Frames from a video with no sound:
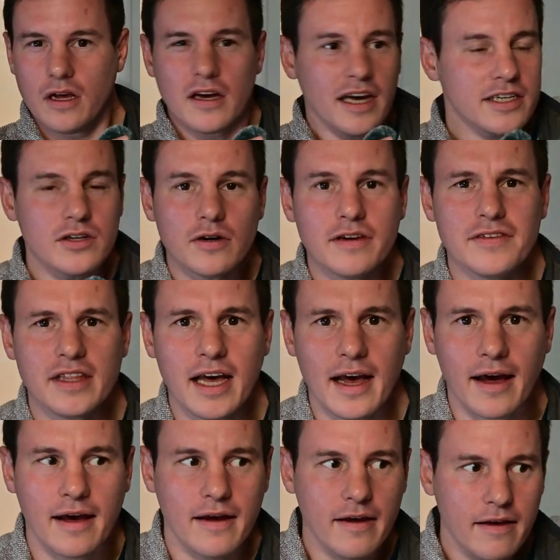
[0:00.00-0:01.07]
It's not even
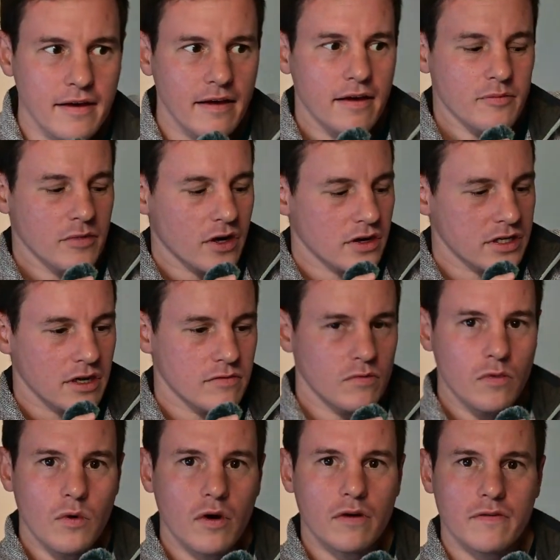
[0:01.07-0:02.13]
that, because I
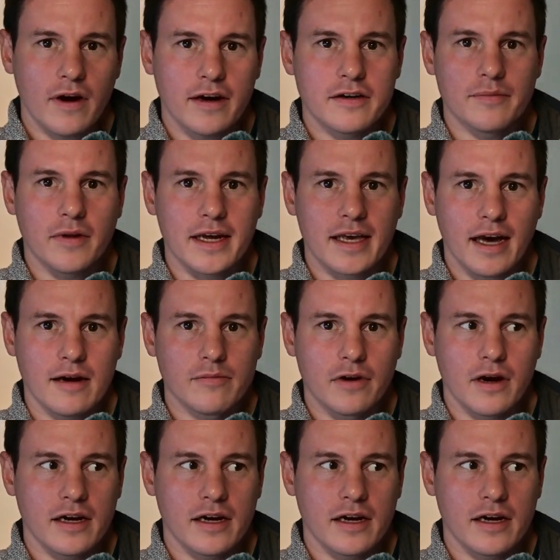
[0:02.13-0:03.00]
walk around in my camera,